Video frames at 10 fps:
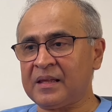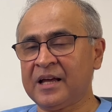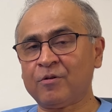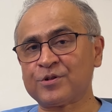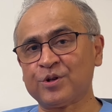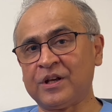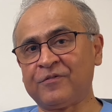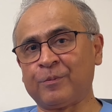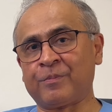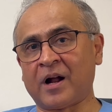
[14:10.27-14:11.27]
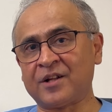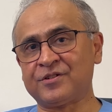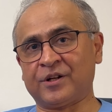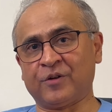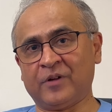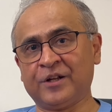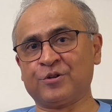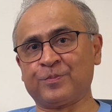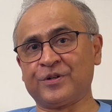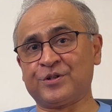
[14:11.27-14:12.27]
And also if your branch that you're willing
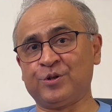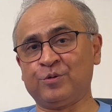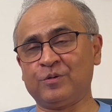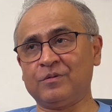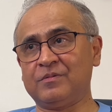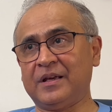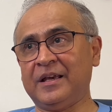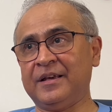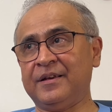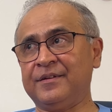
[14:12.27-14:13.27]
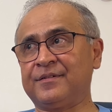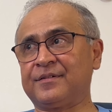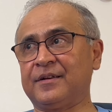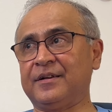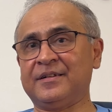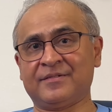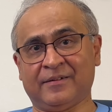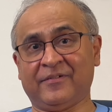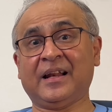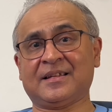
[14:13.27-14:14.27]
to pursue is
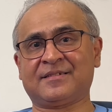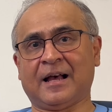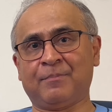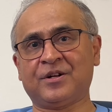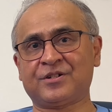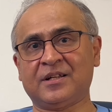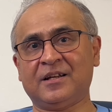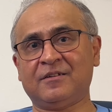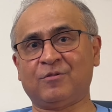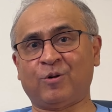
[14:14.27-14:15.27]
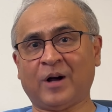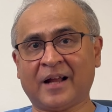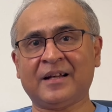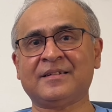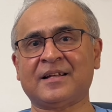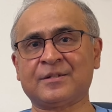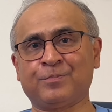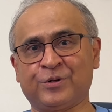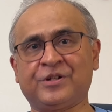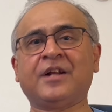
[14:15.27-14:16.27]
well established there, or at least has the
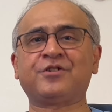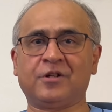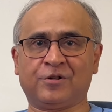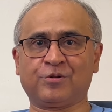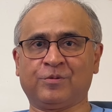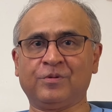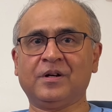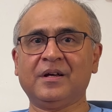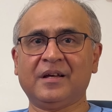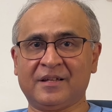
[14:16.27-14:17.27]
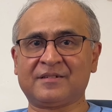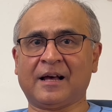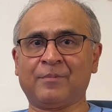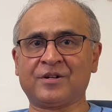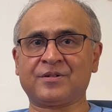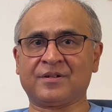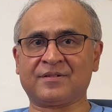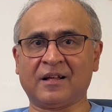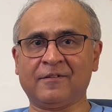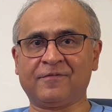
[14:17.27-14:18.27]
potential to establish
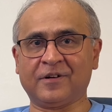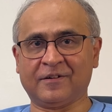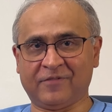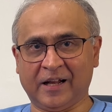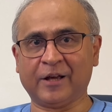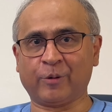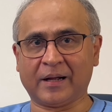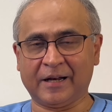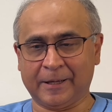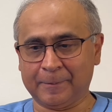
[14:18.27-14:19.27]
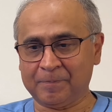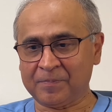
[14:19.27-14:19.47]
itself fairly quickly.